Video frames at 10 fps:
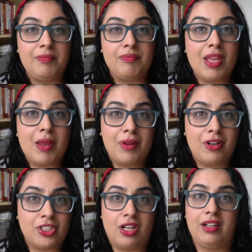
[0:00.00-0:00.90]
People are
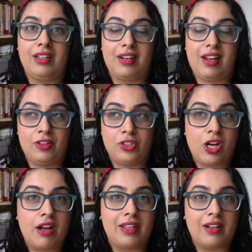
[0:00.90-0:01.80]
talking and they're
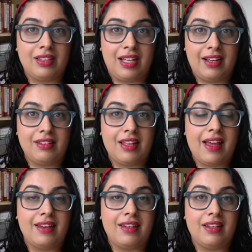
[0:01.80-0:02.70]
talking online
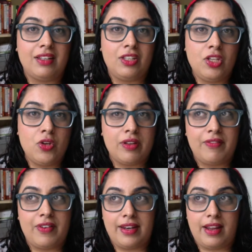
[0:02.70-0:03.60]
and you can
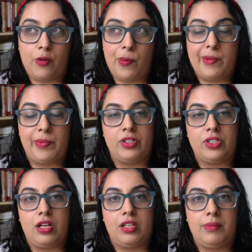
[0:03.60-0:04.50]
find out what people are
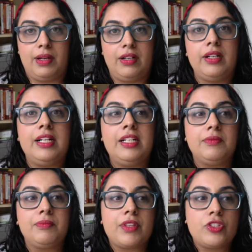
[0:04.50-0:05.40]
talking about.
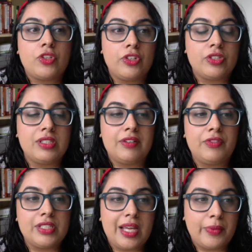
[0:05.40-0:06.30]
So there's
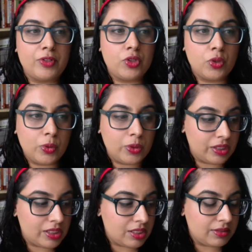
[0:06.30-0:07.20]
different type of
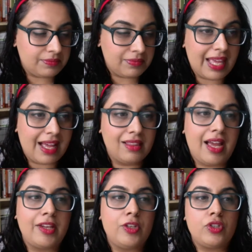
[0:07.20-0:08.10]
tools that
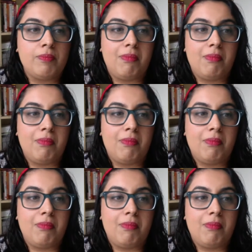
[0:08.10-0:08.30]
allow you to